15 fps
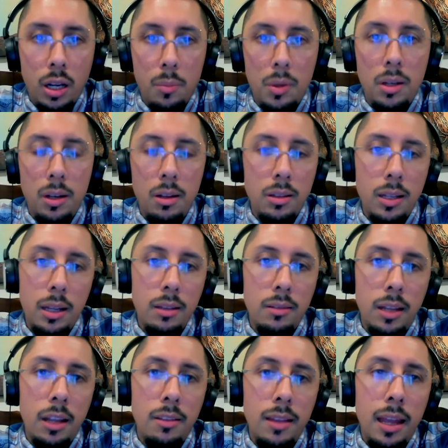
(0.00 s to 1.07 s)
I mean, you know, like
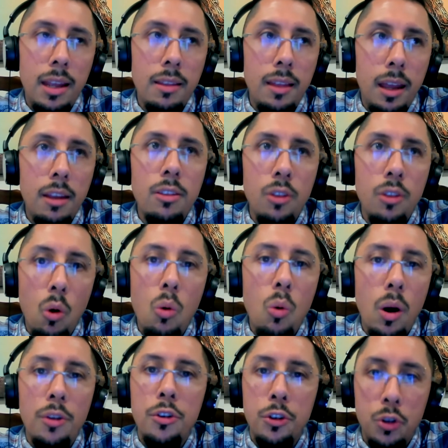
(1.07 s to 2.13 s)
they know
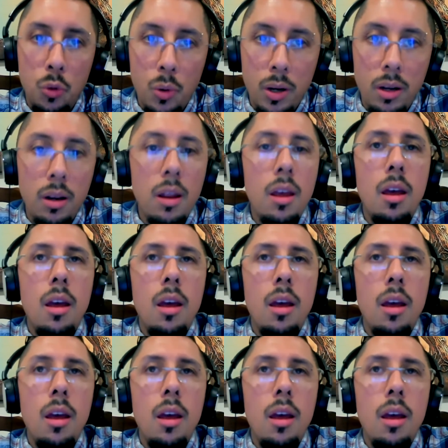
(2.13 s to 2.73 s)
what they're doing.